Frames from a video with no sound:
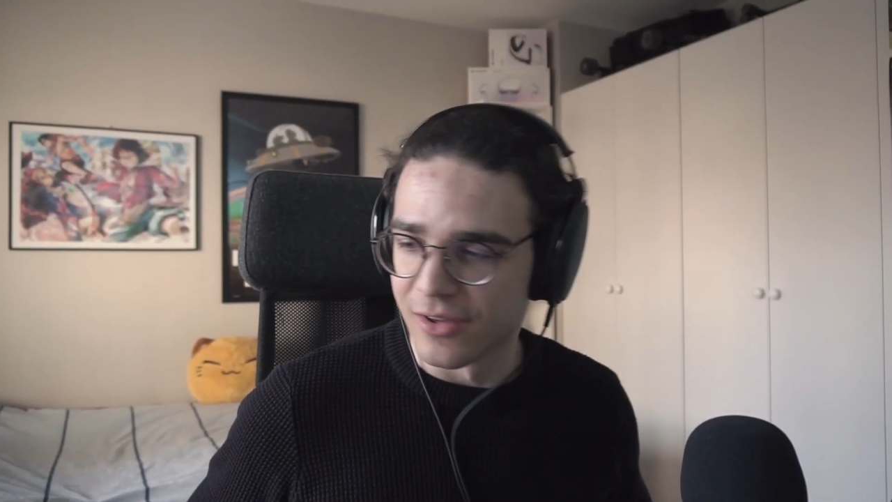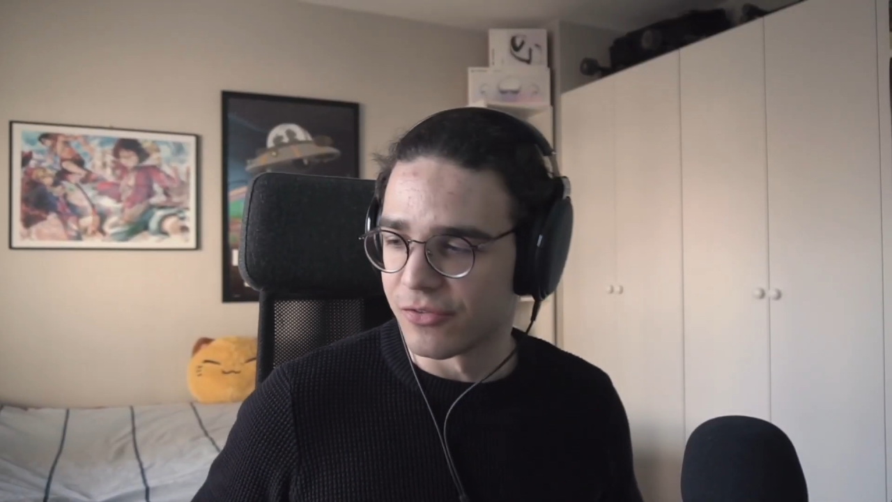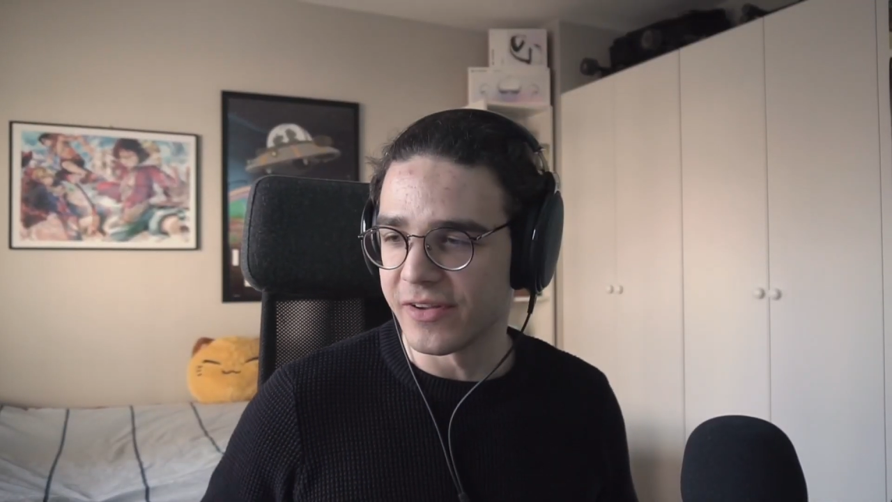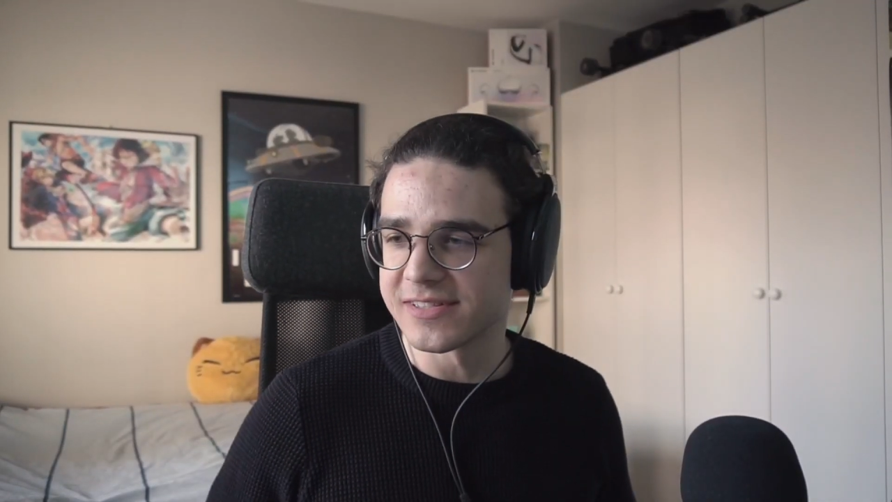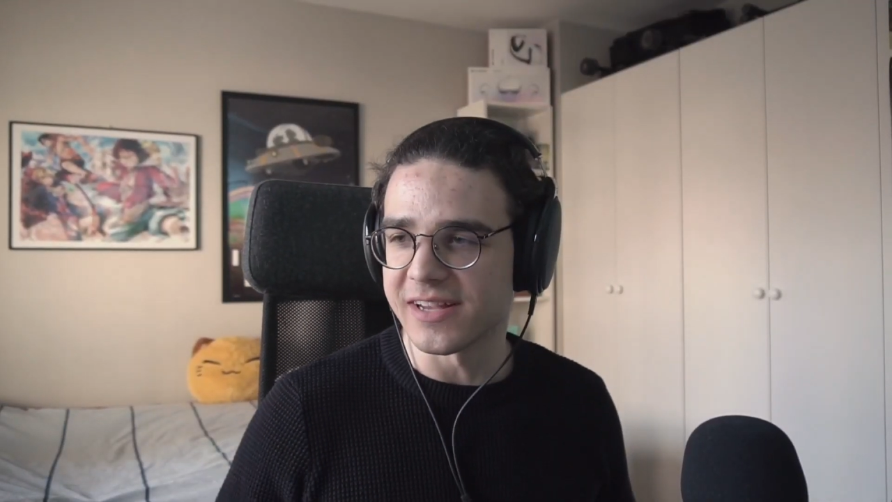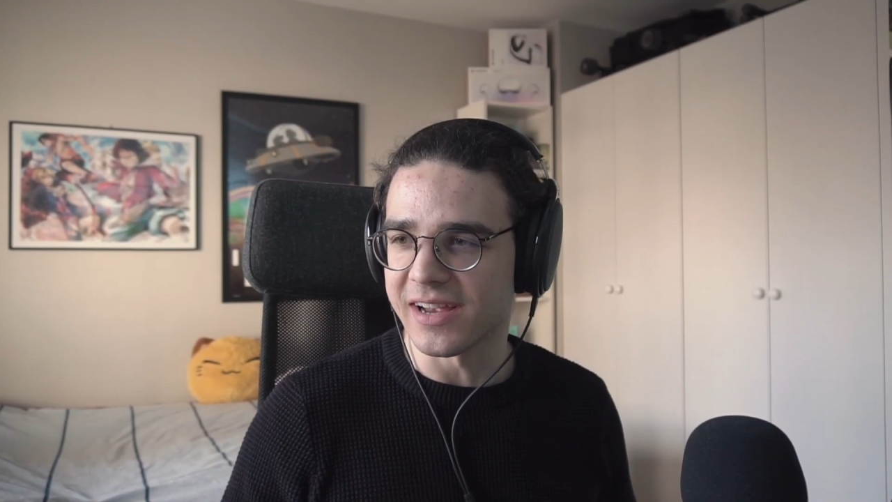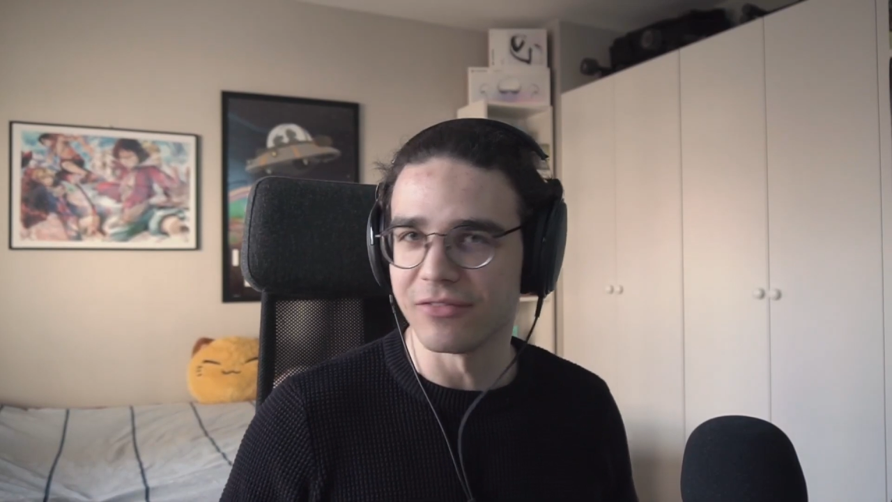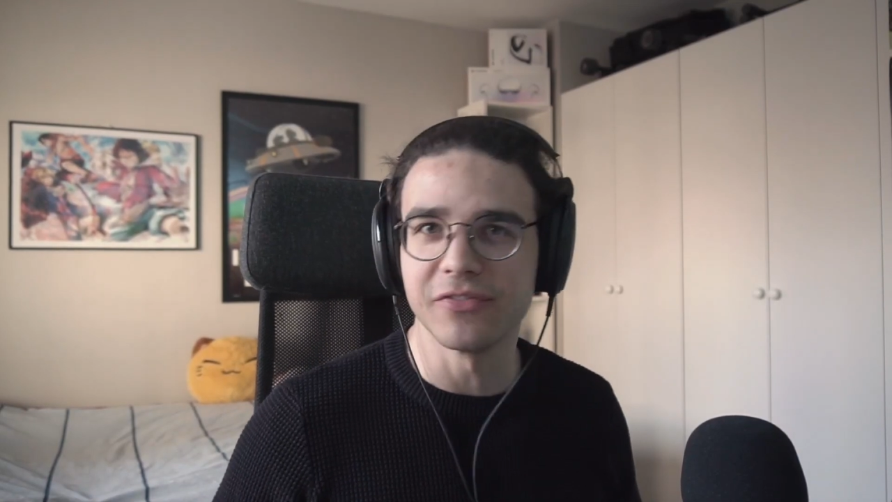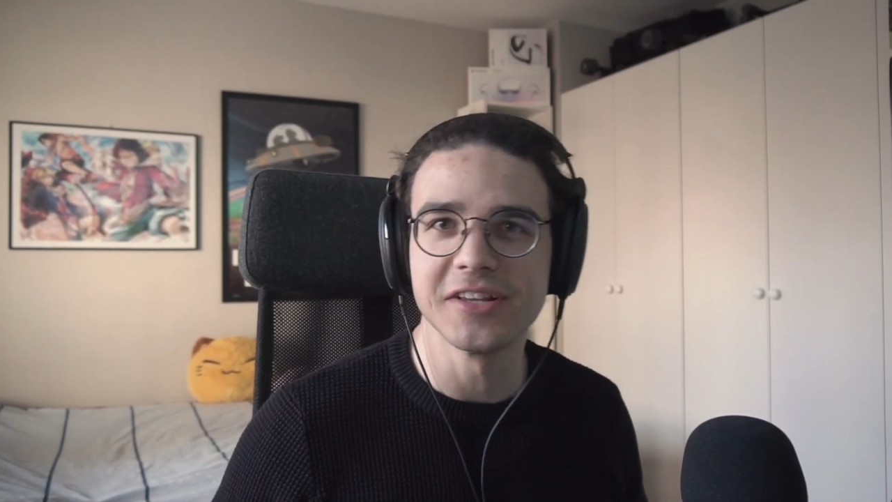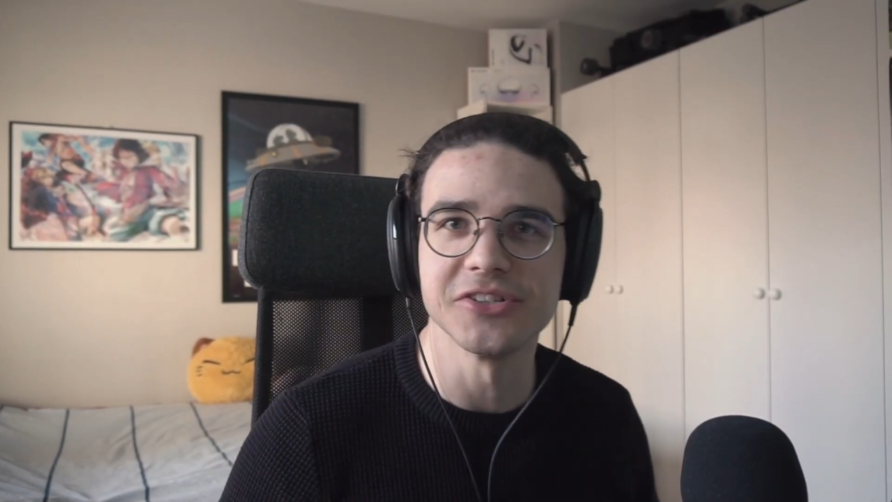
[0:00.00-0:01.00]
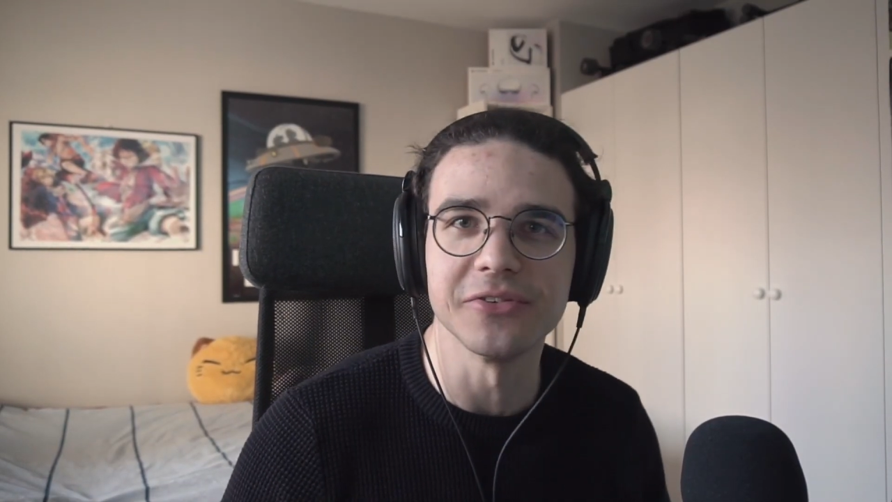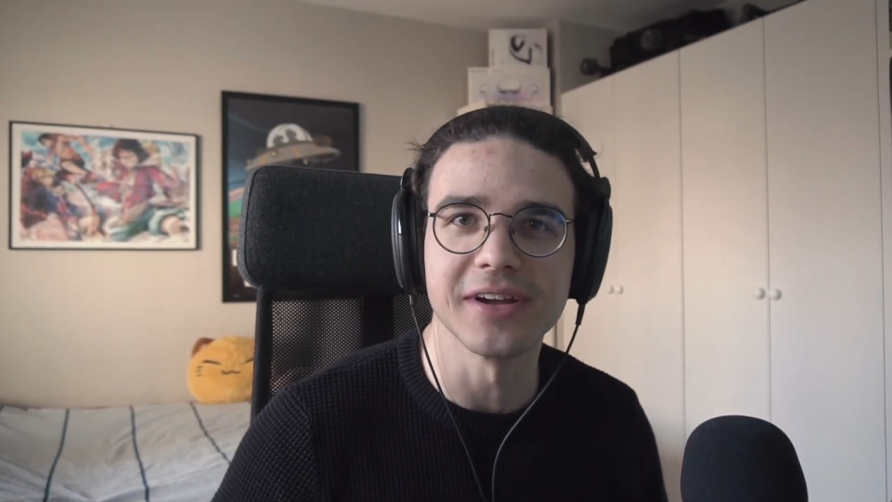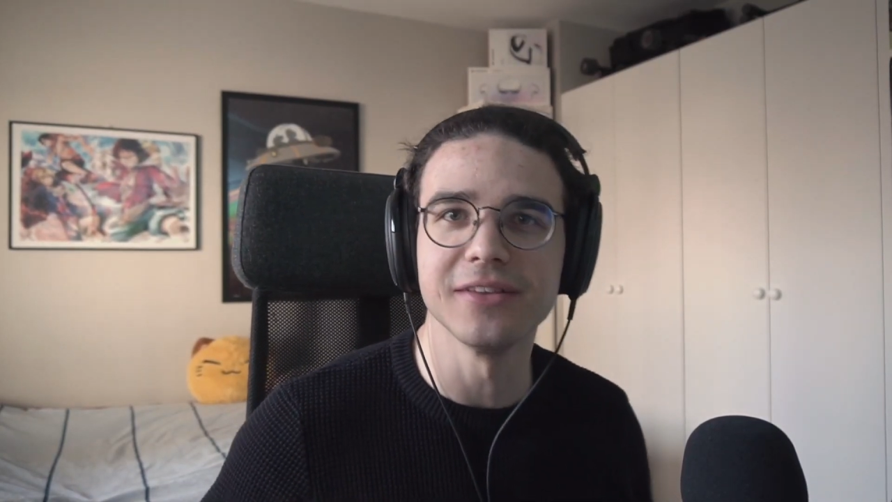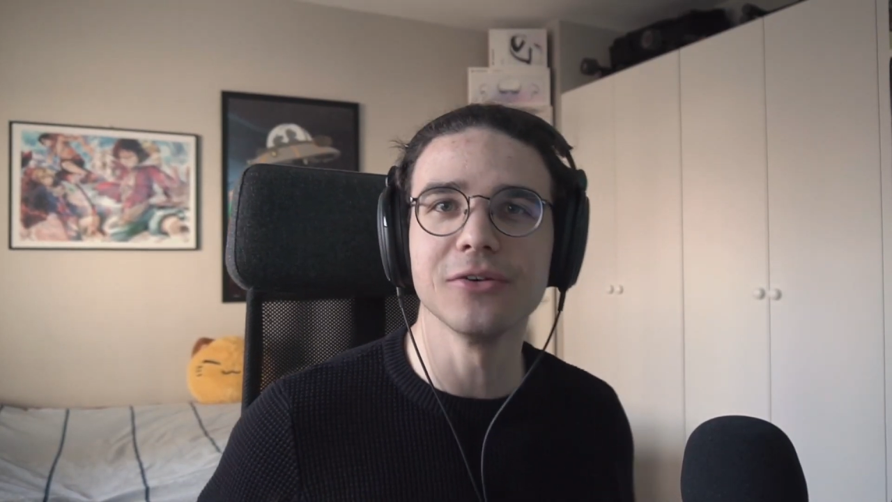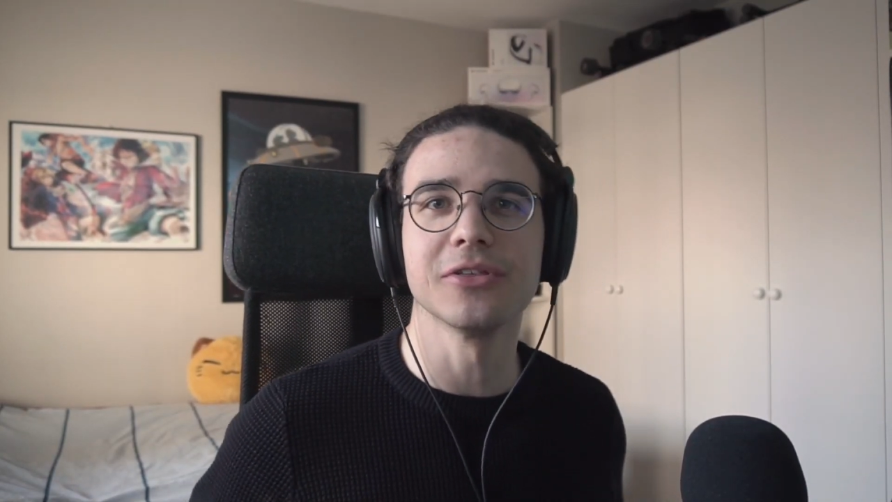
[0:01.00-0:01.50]
Feels like I'm
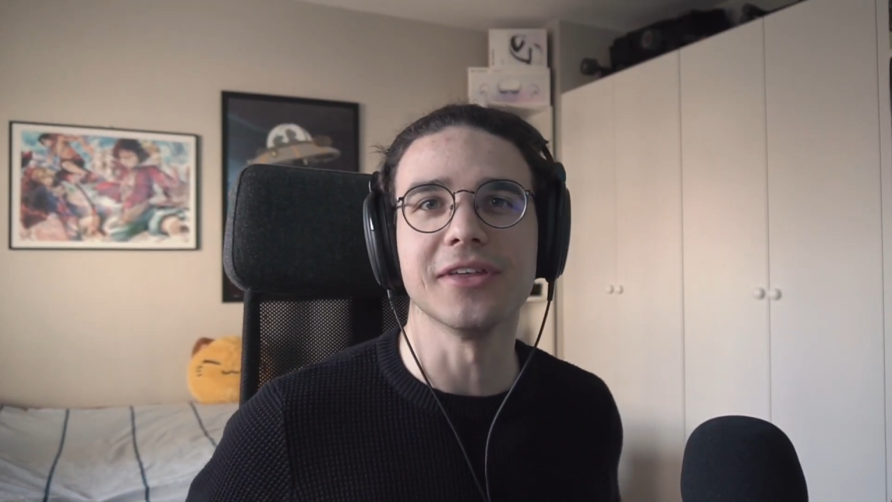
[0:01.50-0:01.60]
featuring a new